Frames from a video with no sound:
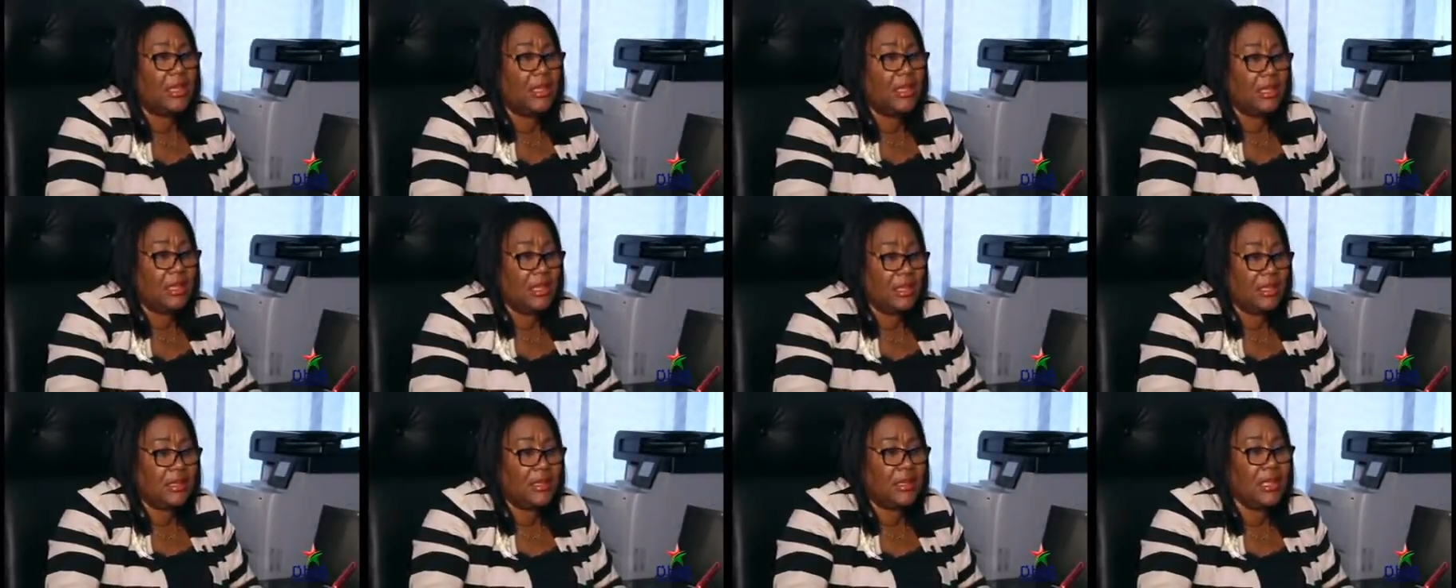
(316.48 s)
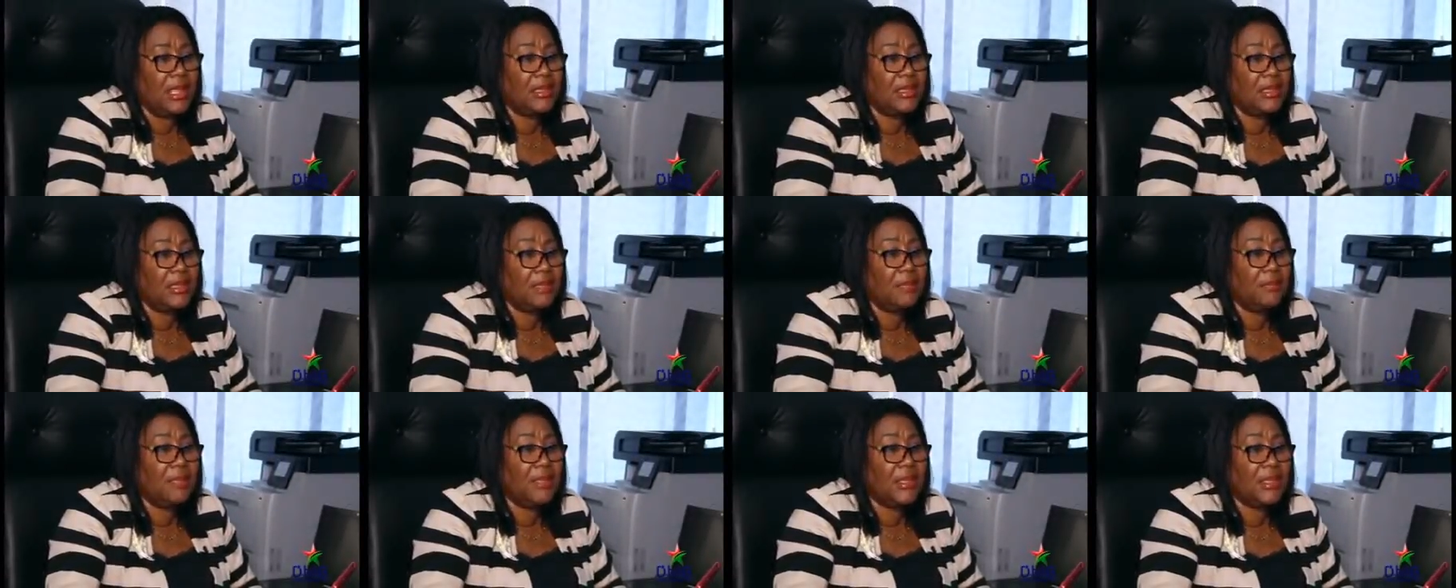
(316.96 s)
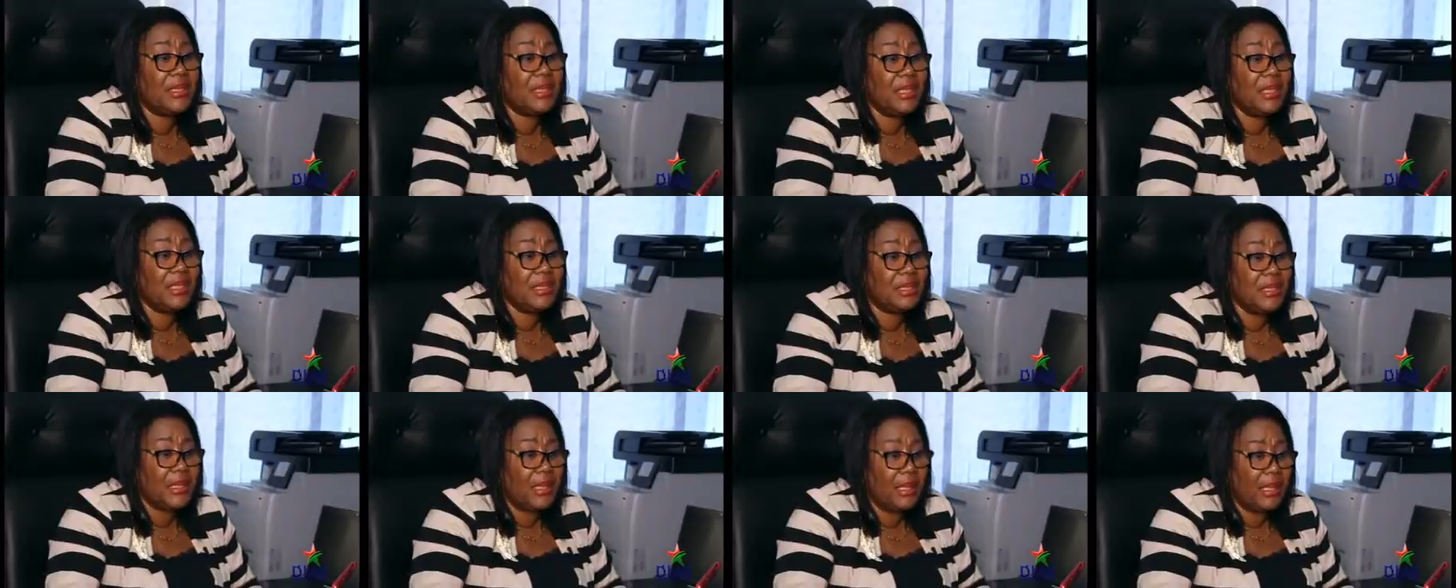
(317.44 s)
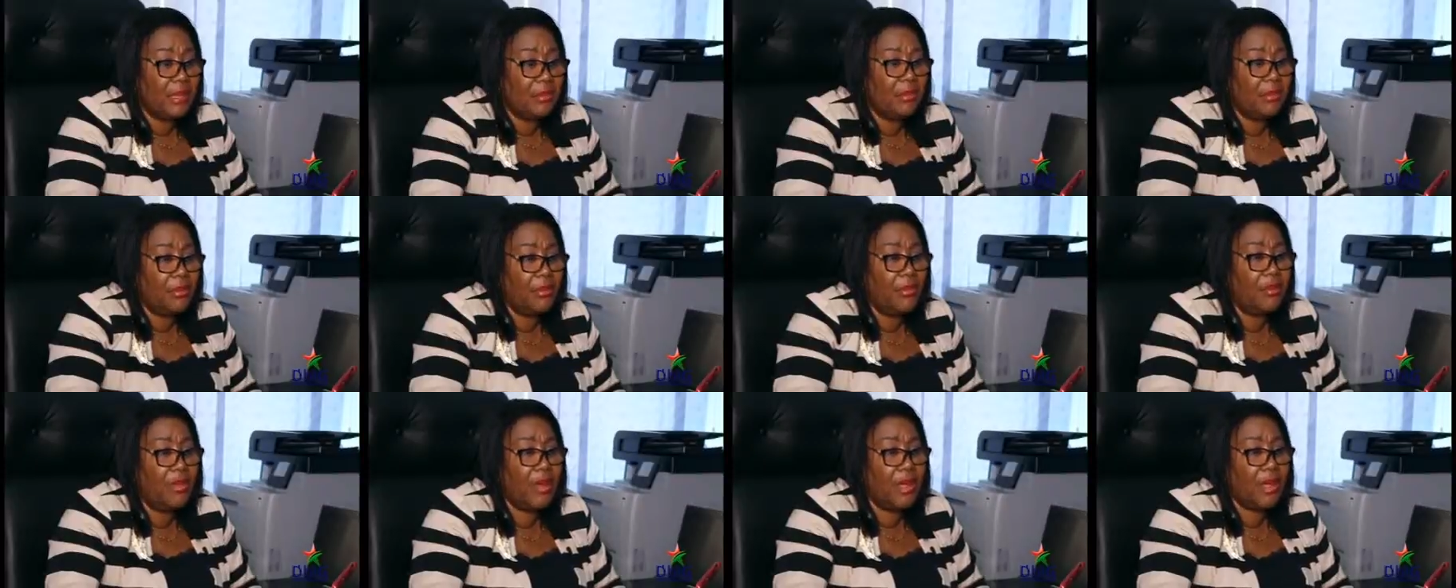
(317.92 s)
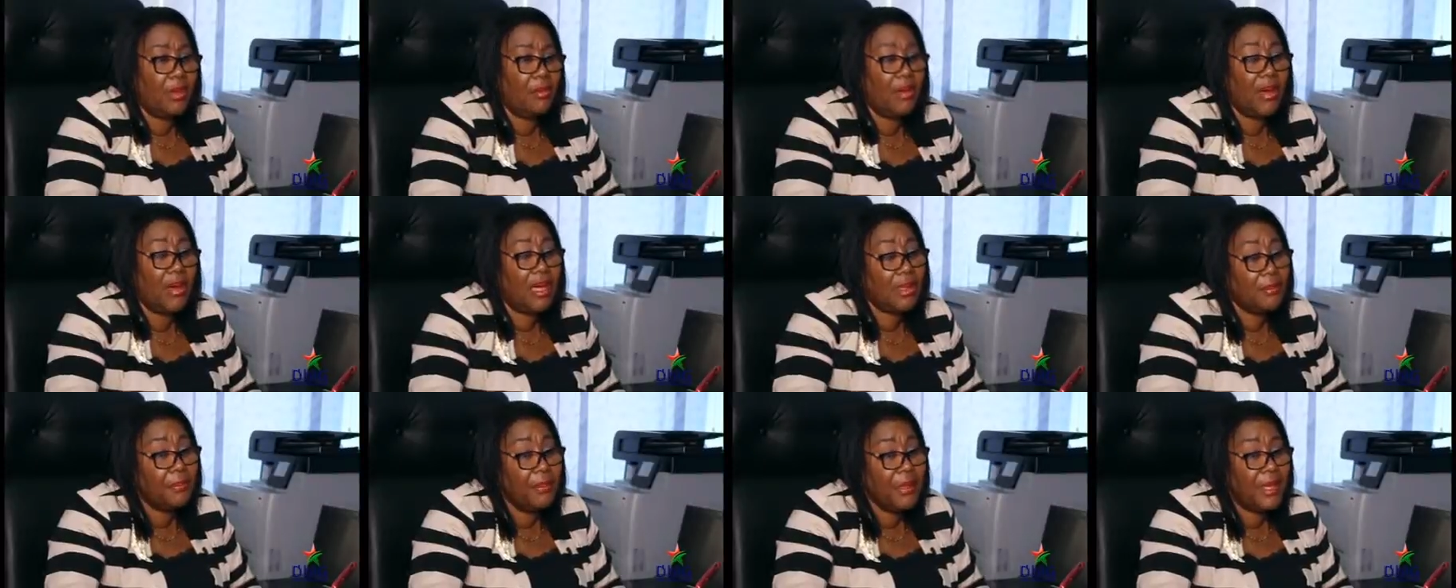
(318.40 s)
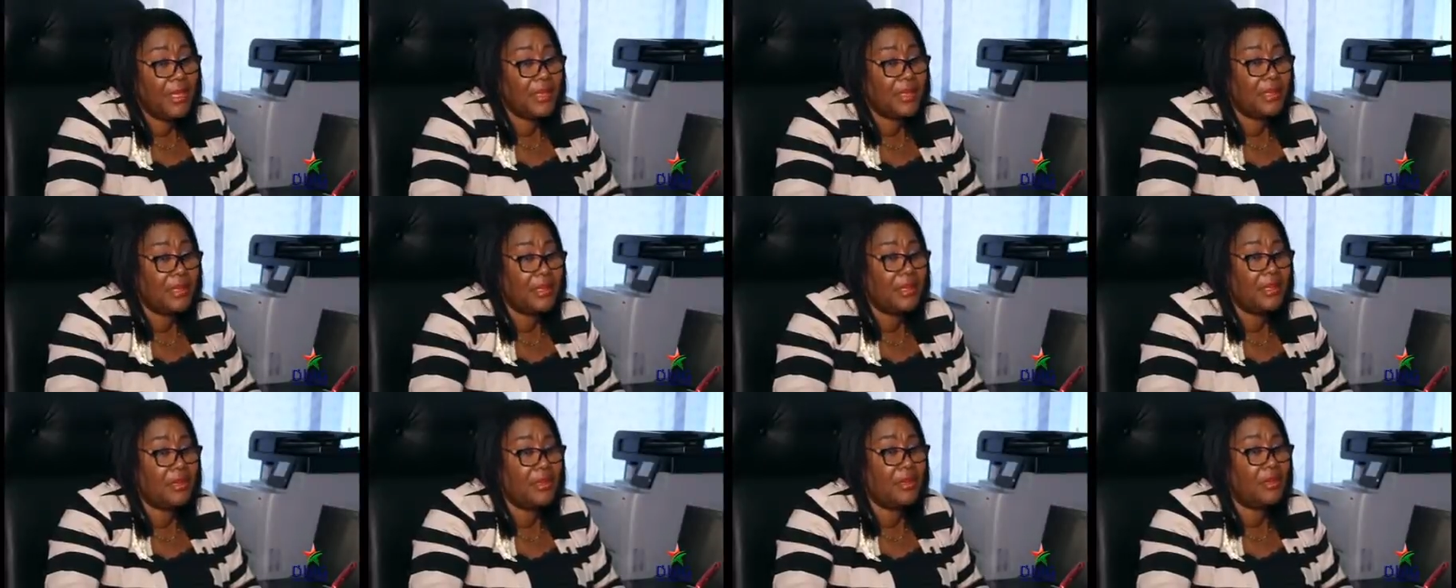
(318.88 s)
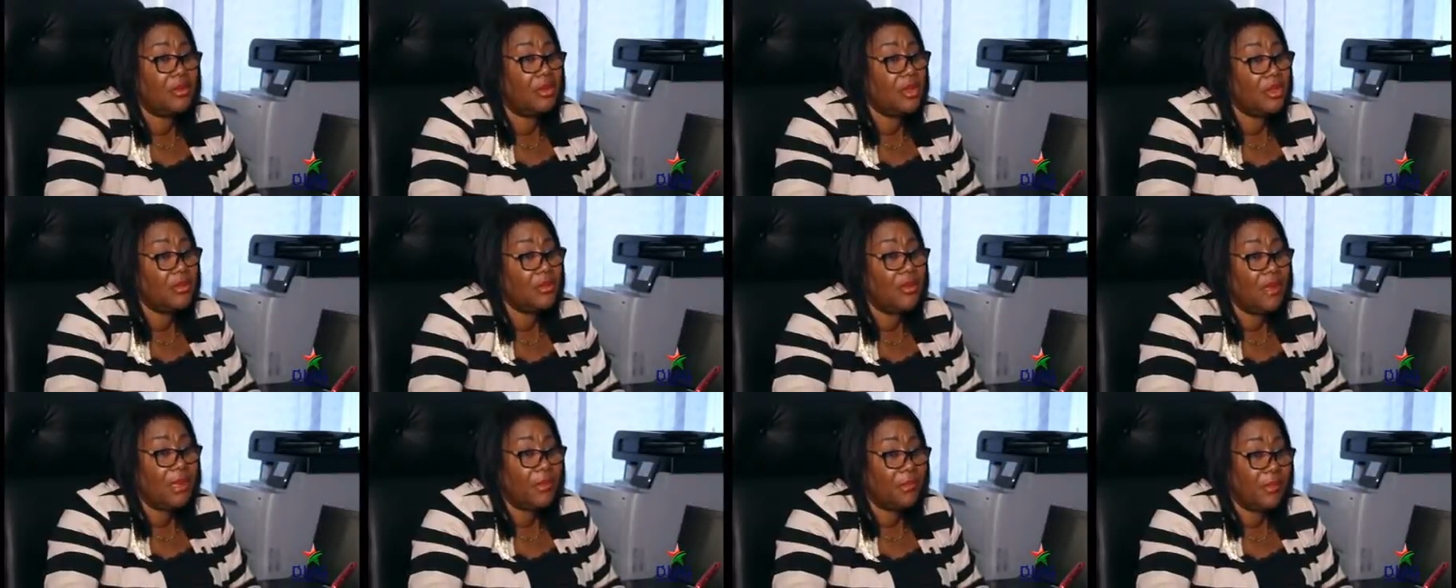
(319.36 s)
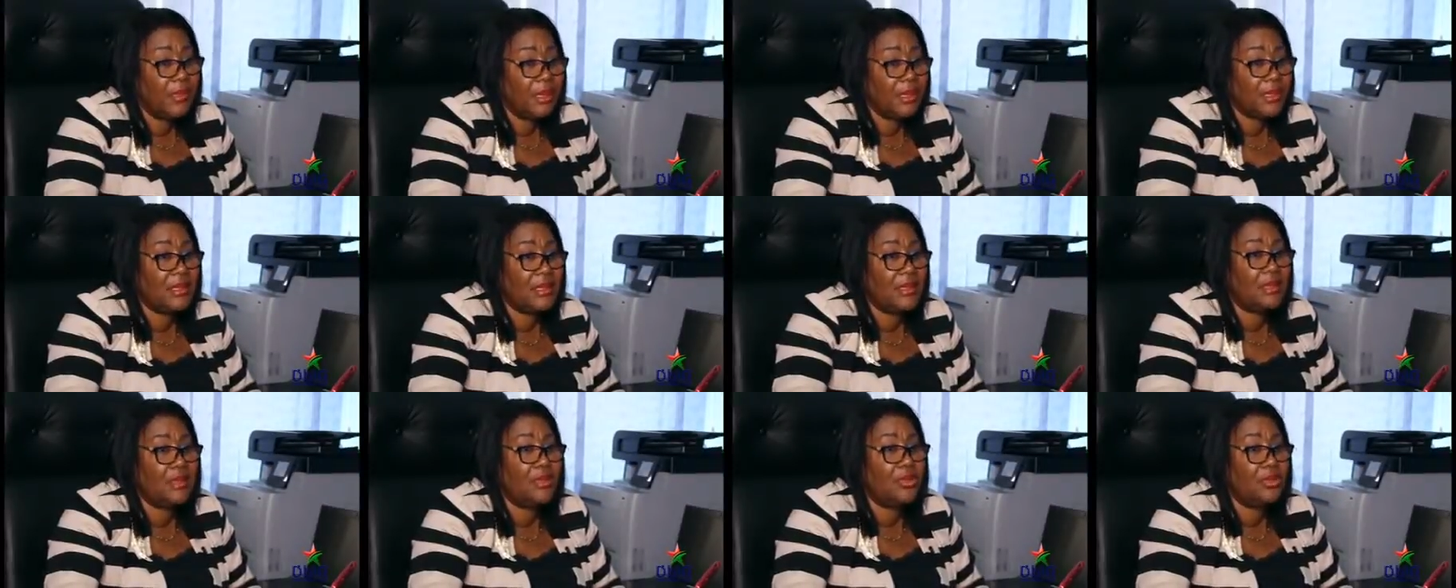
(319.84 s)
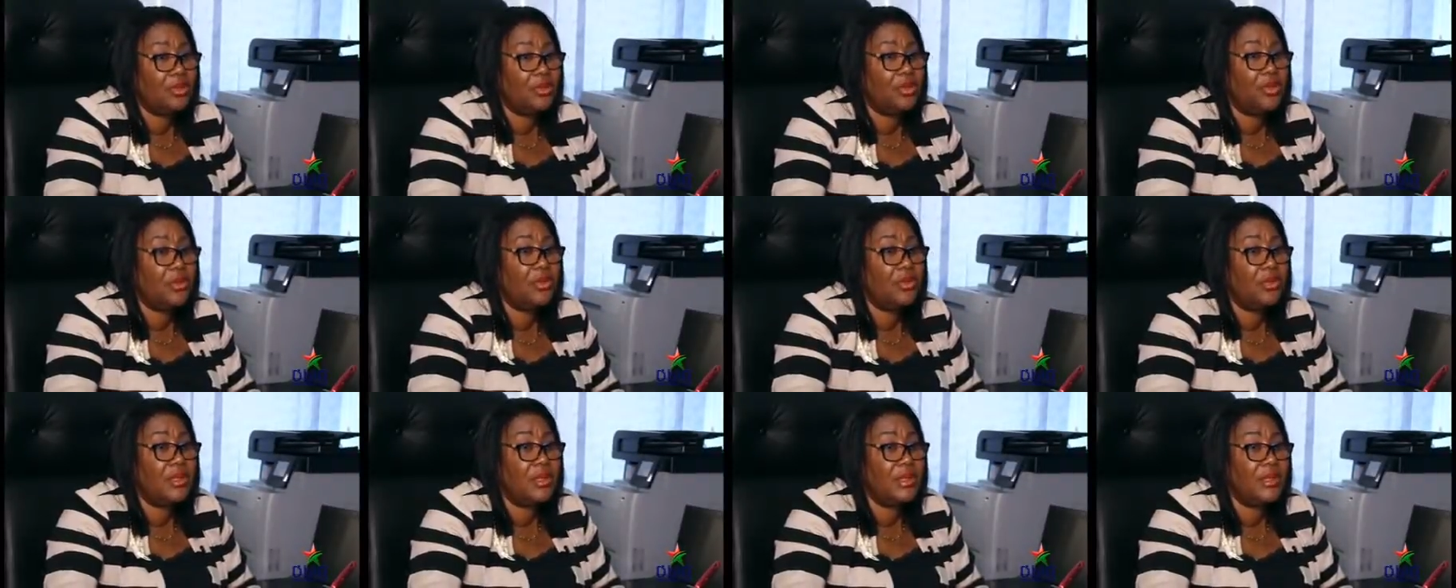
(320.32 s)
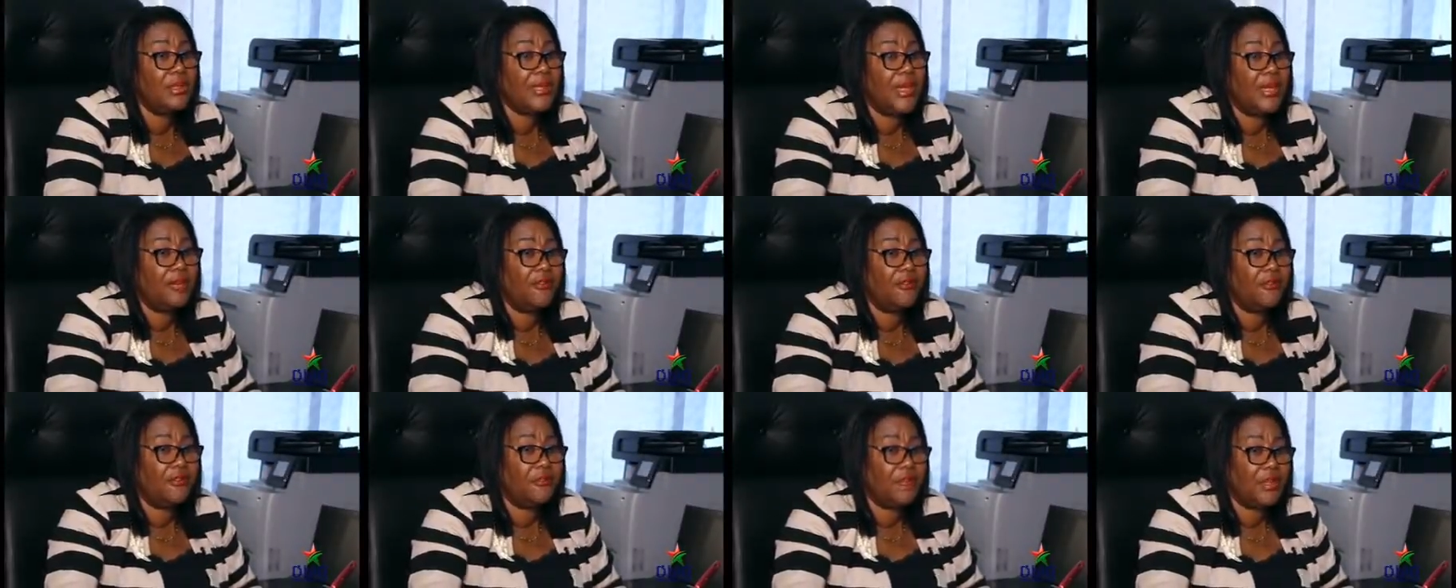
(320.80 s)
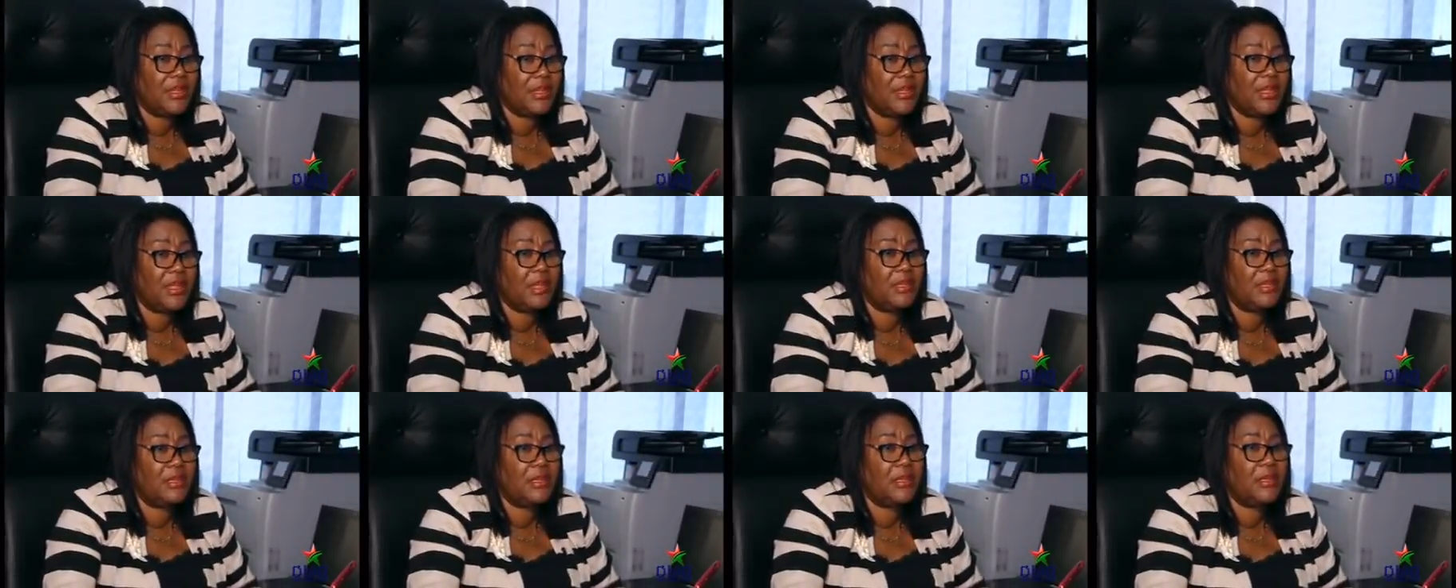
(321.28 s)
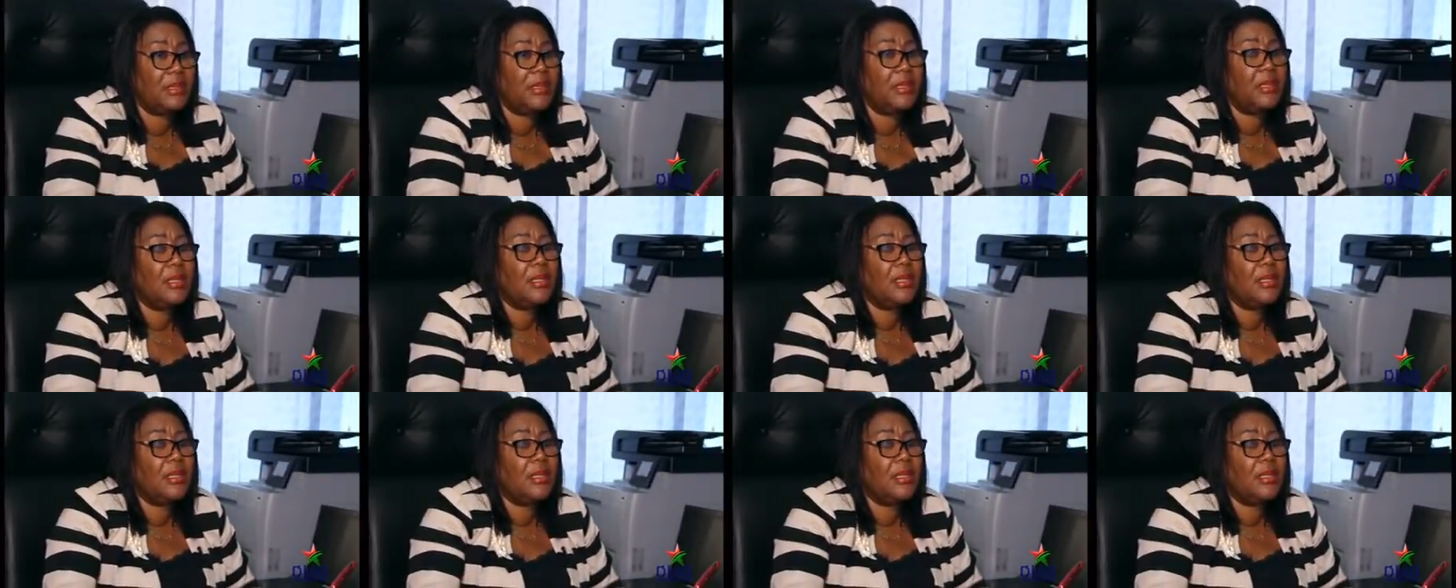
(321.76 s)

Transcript: Yes, that's a business name where one person, only one person, should own this kind of business.